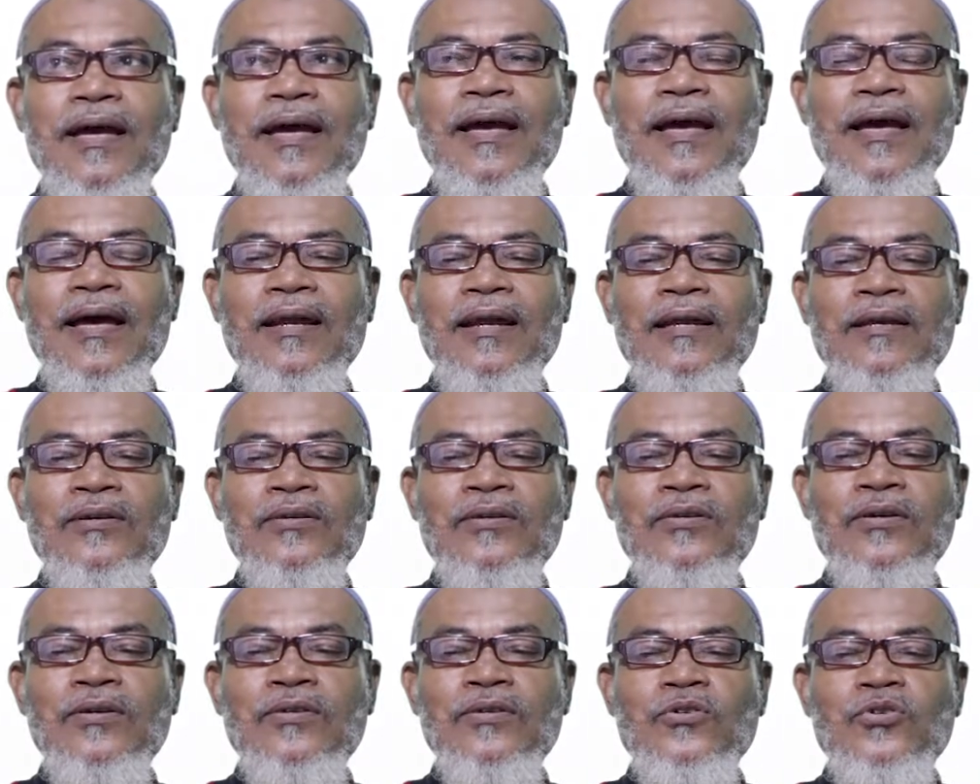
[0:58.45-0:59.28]
and
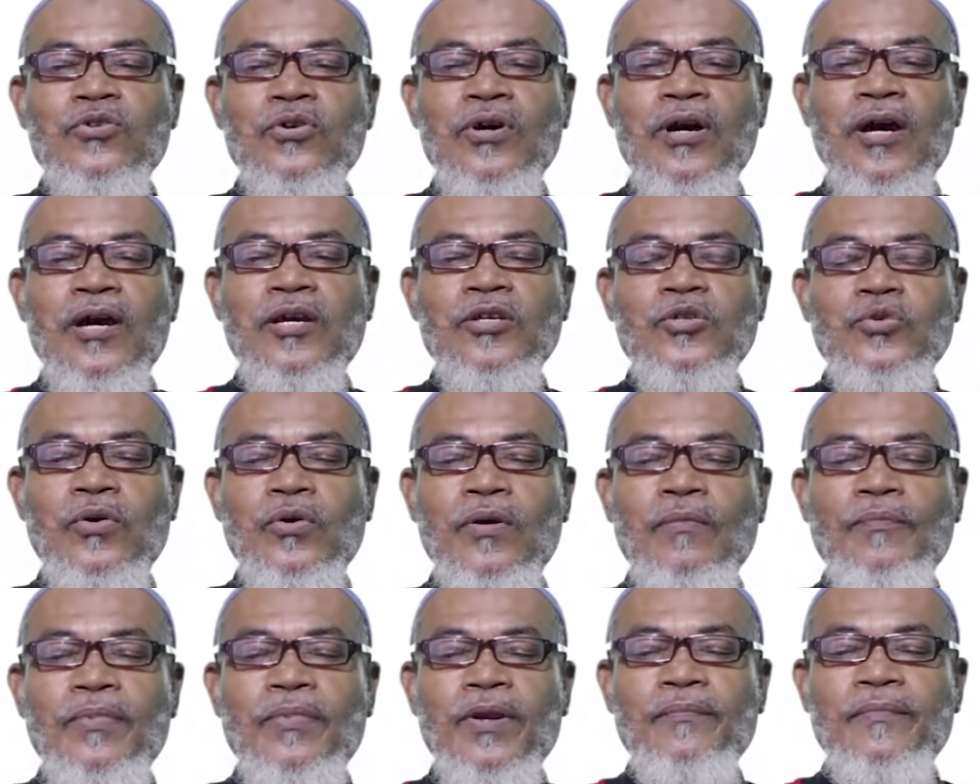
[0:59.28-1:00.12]
try to
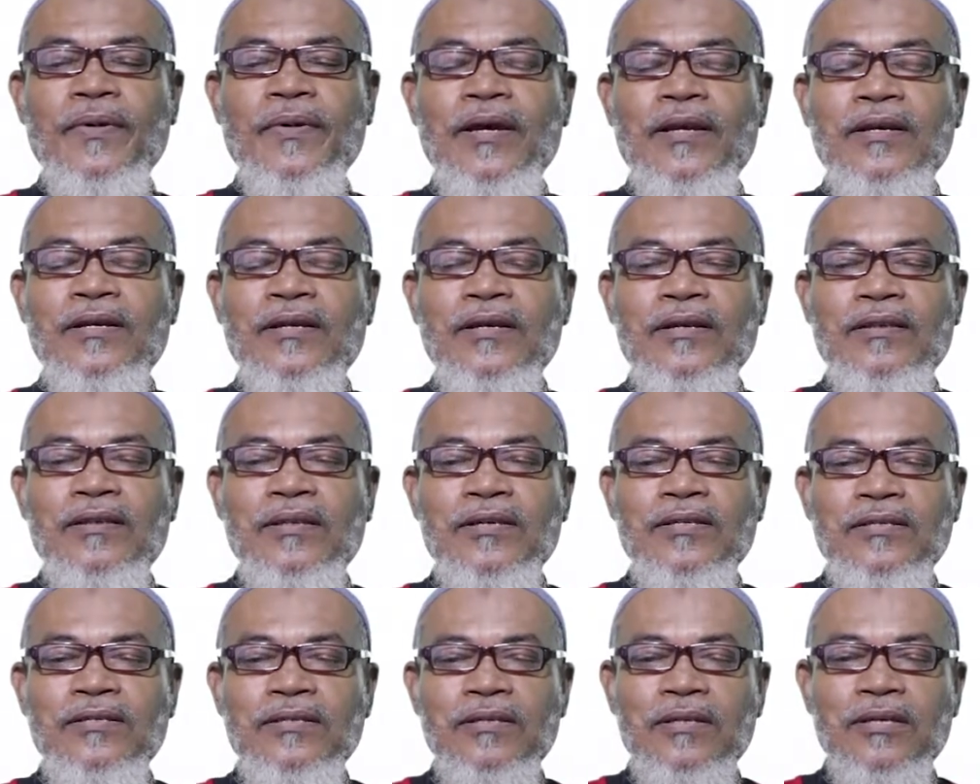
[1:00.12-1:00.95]
implement
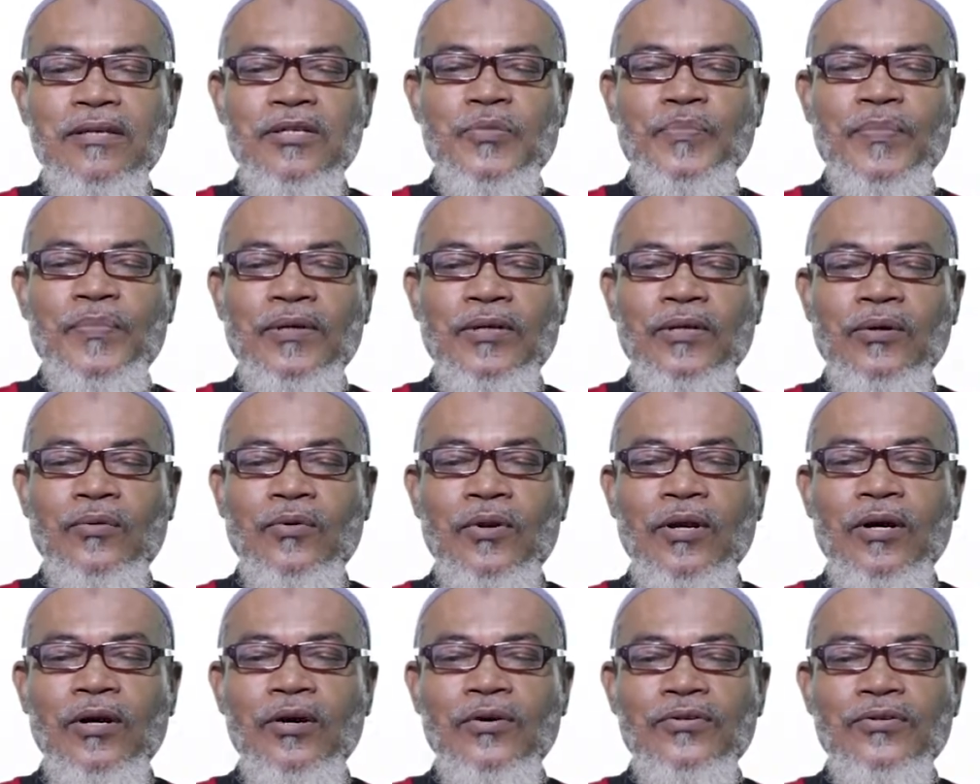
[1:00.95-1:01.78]
this
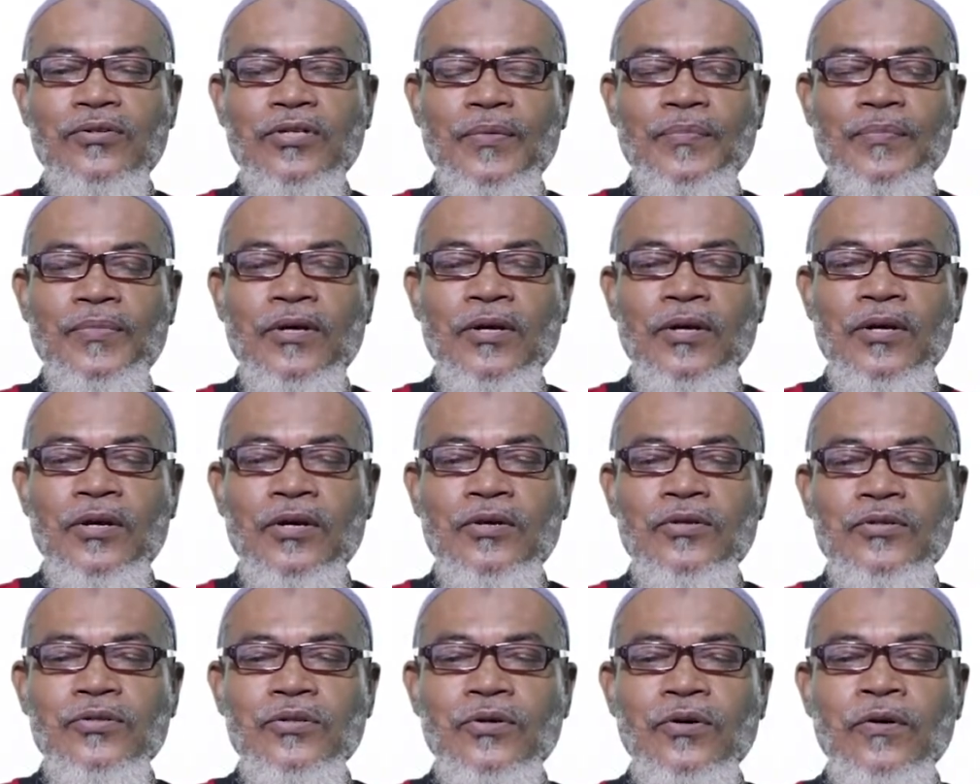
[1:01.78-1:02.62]
particular concept.
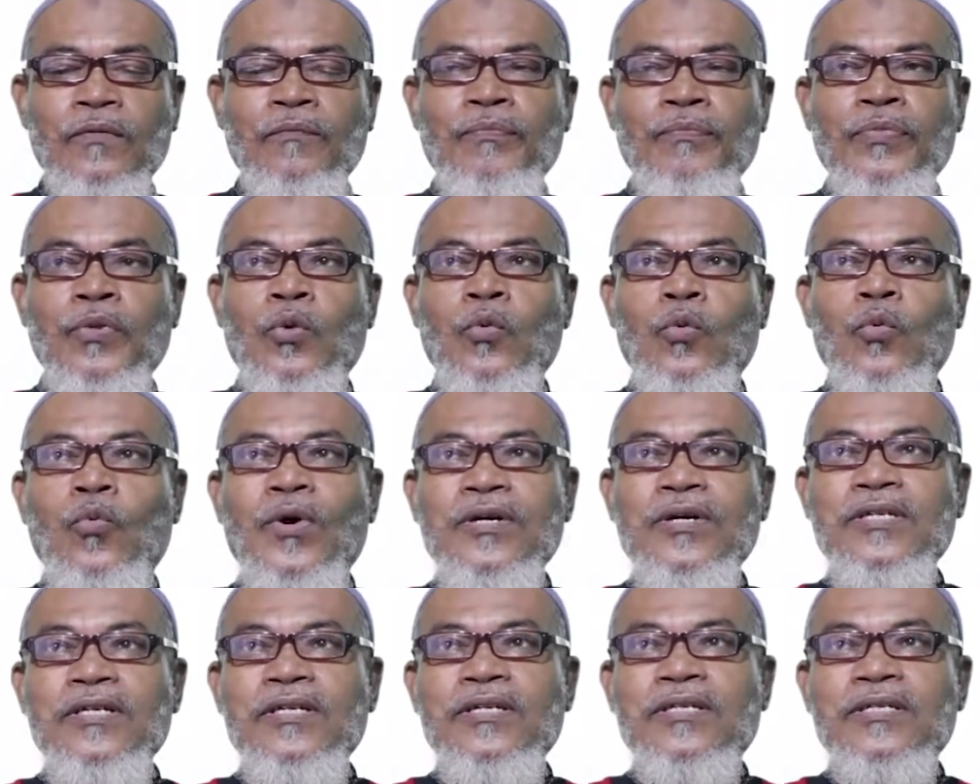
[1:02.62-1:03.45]
So
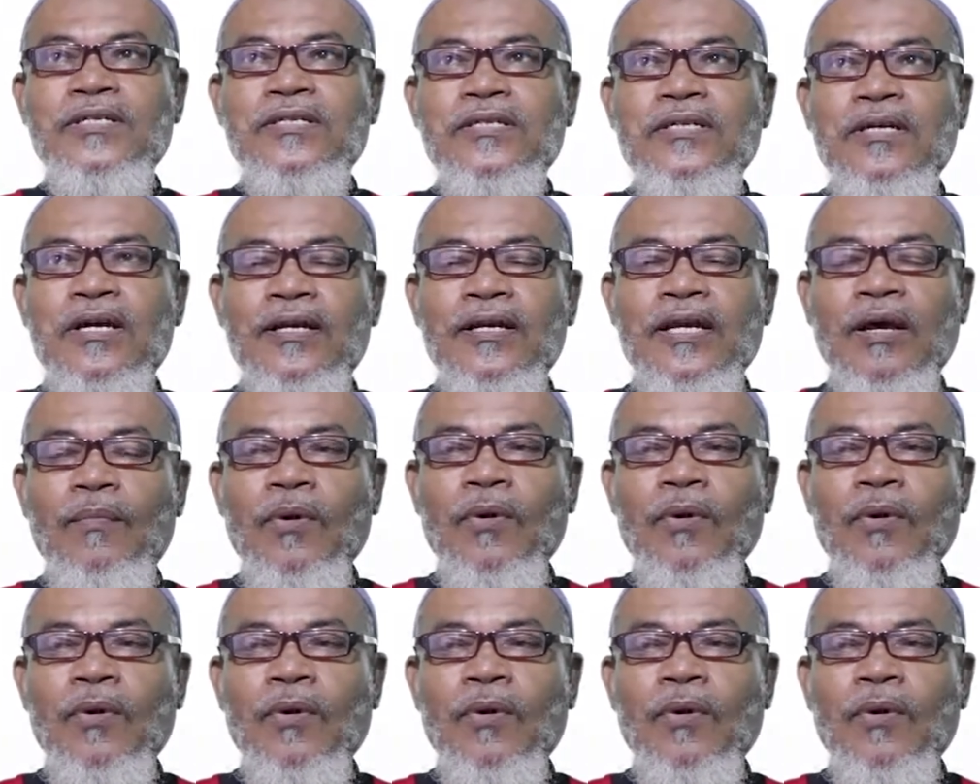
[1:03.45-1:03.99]
what is a